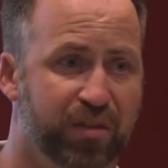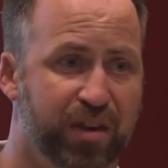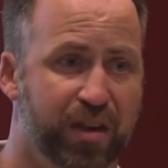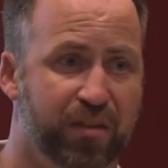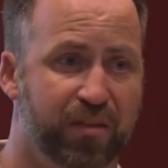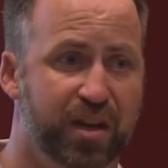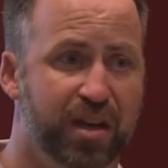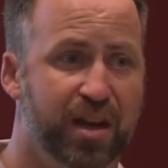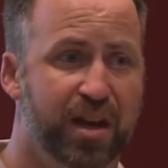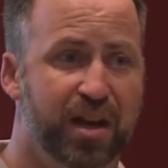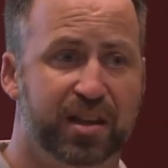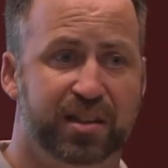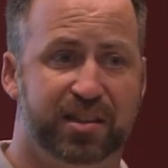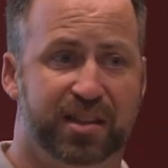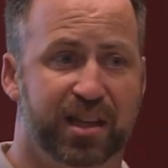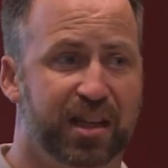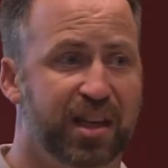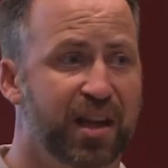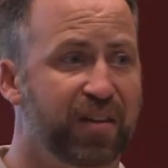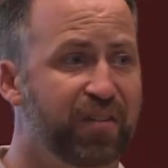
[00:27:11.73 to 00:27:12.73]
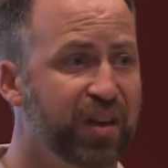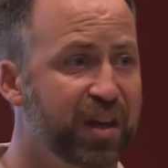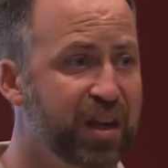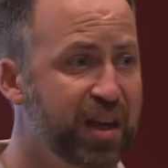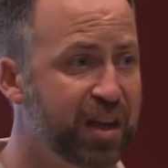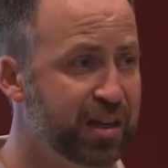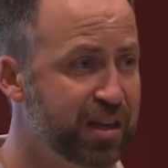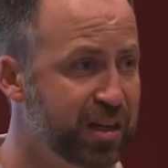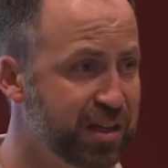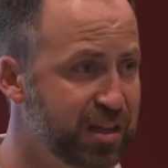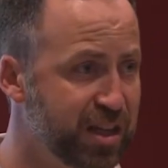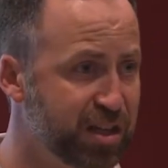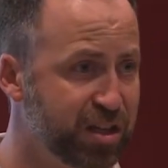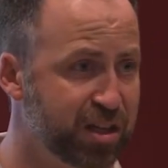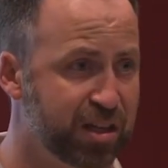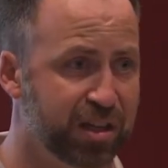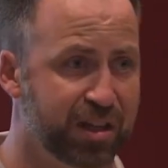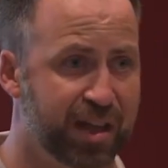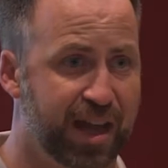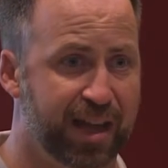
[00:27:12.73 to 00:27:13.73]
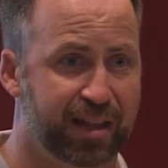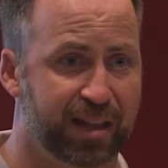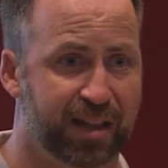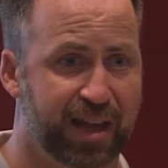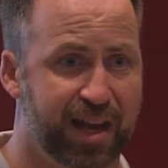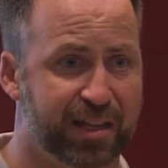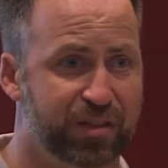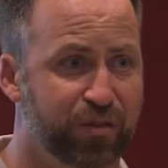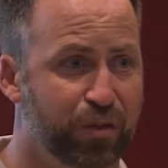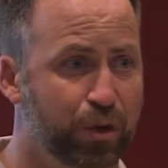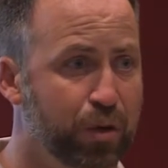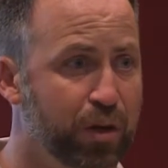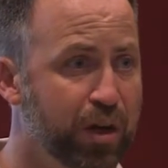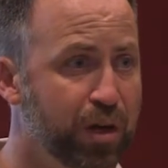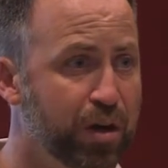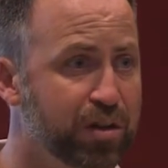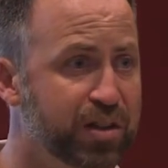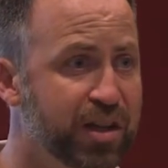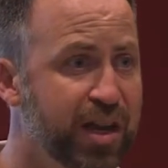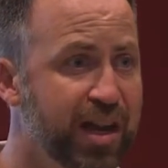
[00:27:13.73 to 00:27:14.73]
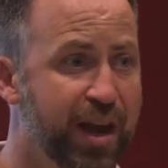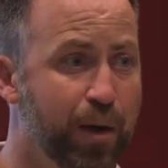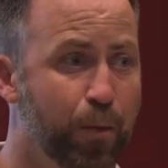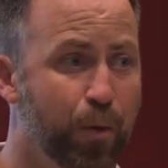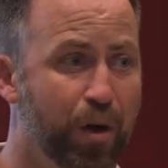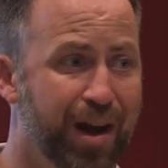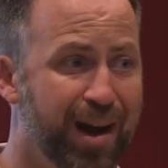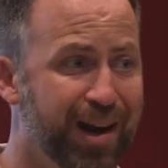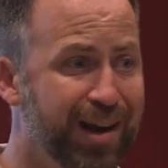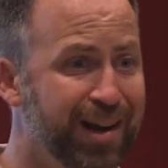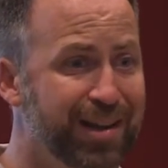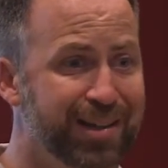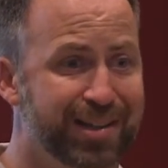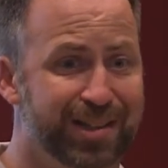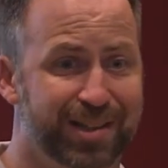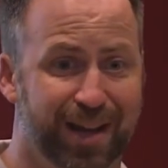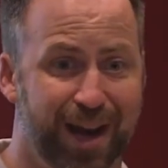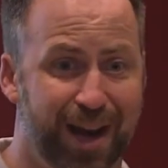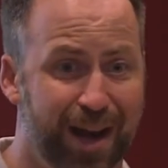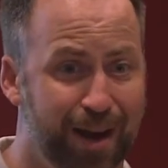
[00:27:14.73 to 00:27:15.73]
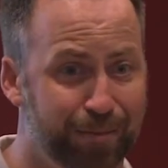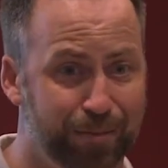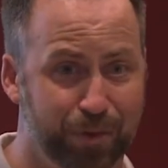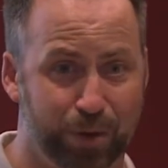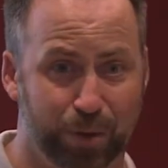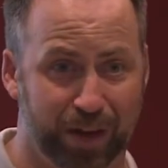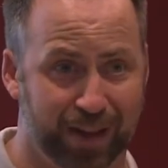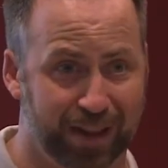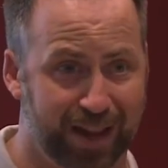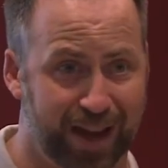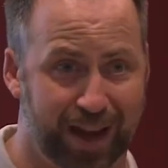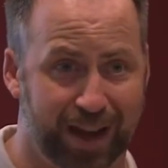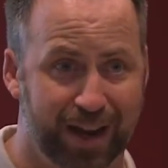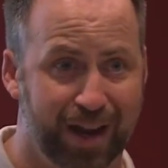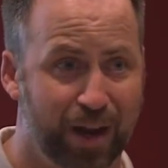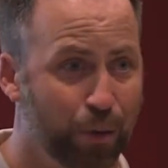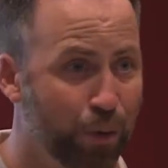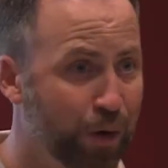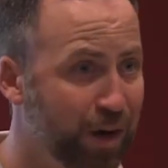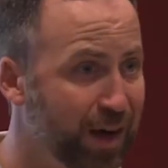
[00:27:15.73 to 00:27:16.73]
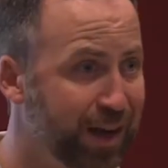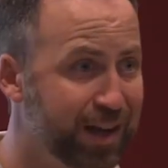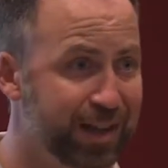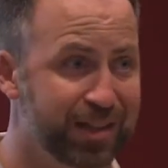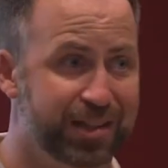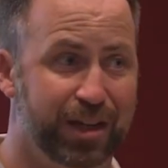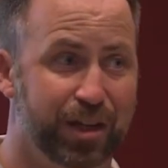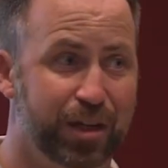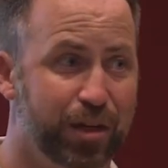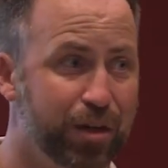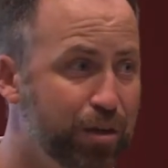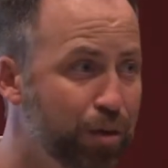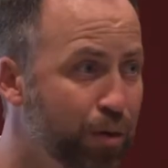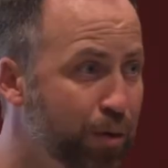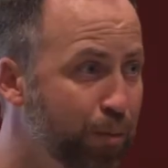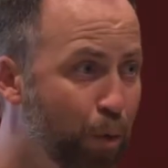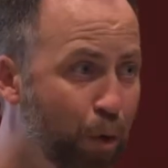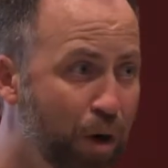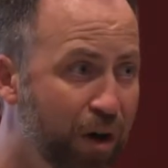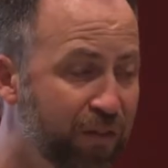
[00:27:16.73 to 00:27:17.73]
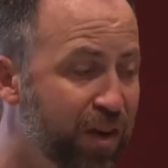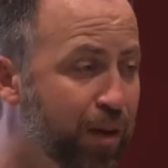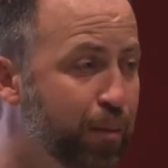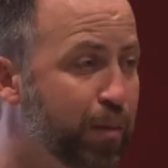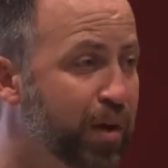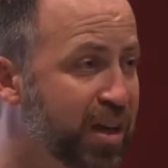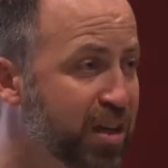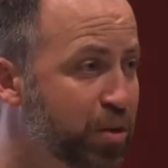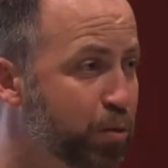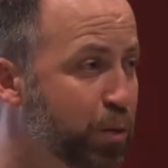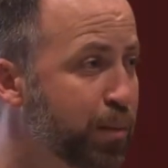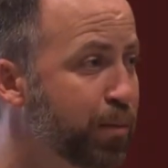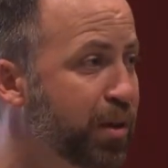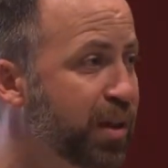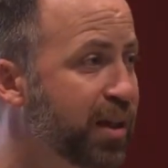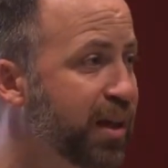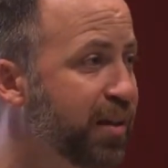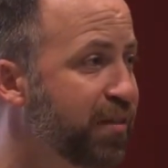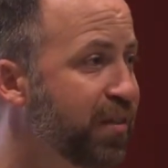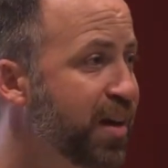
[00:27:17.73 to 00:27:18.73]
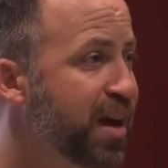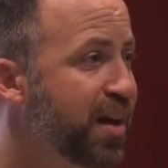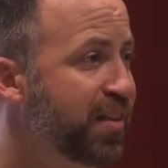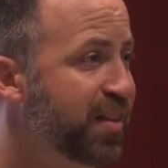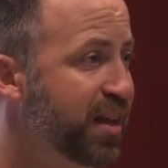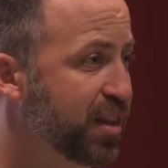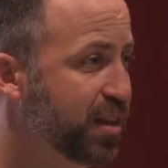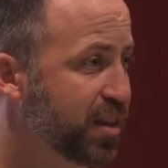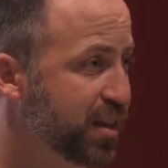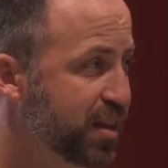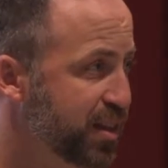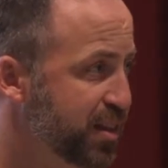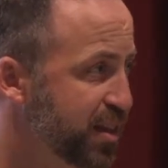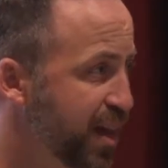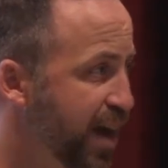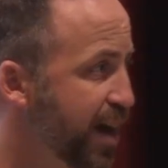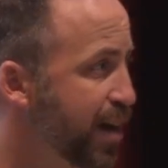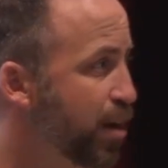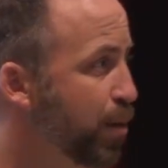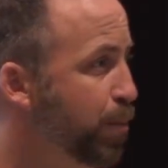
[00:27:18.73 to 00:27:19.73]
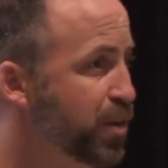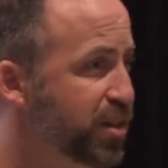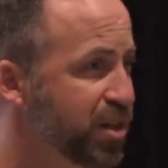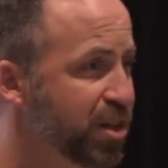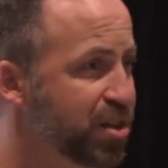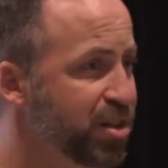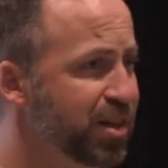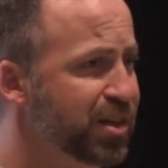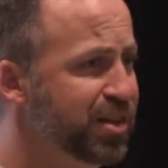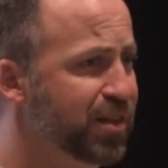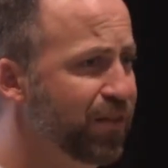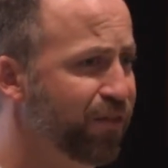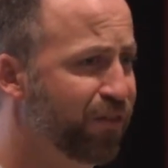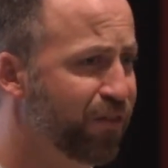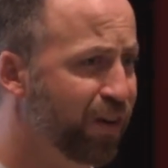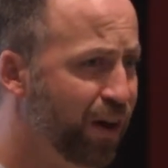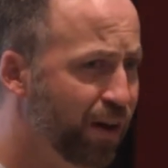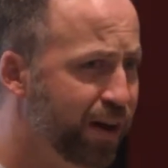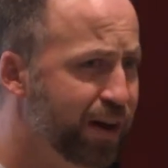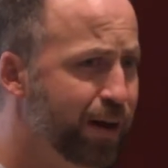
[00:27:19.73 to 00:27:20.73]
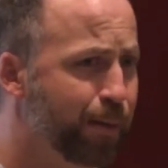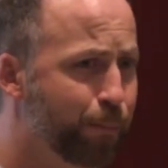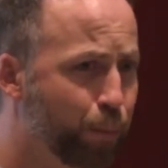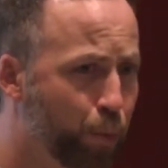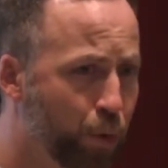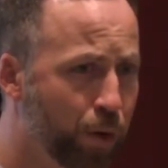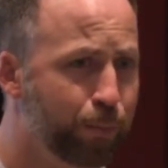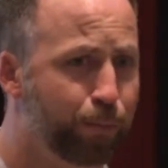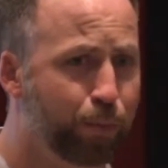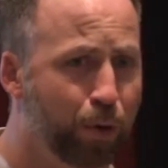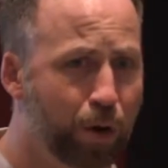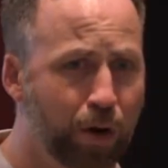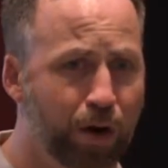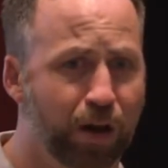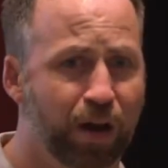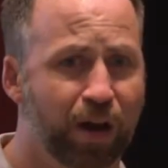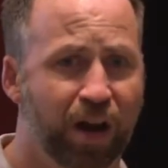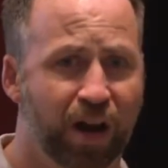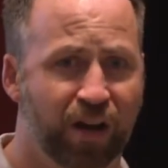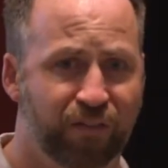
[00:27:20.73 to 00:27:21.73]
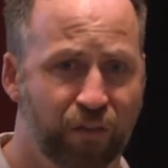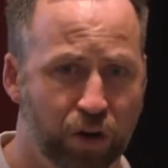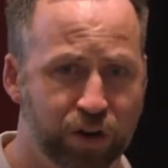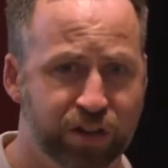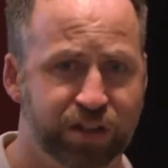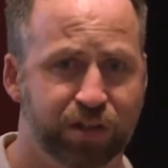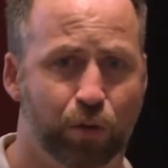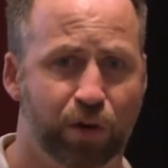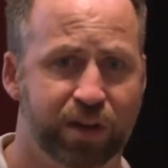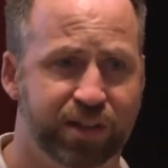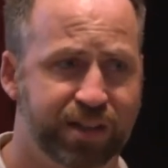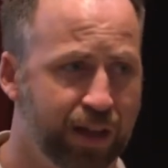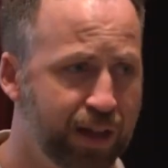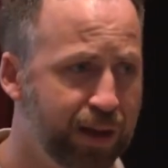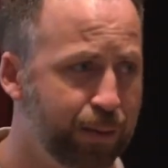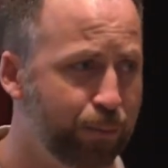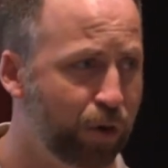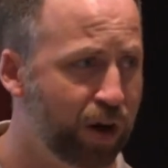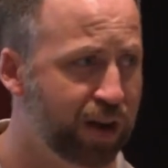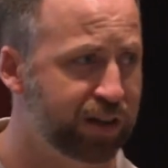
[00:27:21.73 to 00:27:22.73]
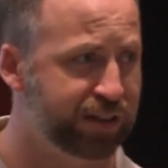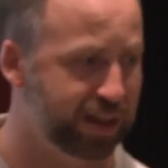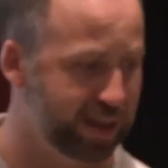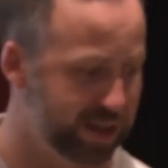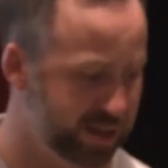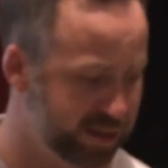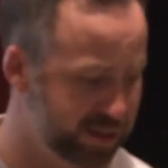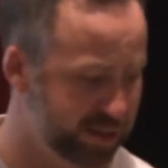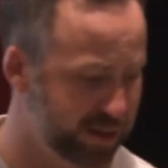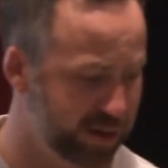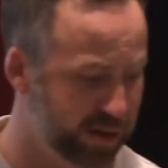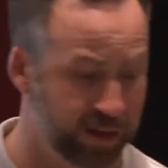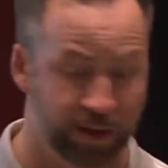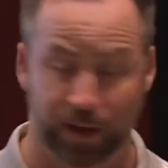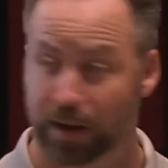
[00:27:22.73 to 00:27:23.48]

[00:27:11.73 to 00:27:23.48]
We've given significant attention to that in the last few years, and we're not going to stop doing that. We're going to continue to do more of it because we believe the designer position is a very important part of our storytelling process.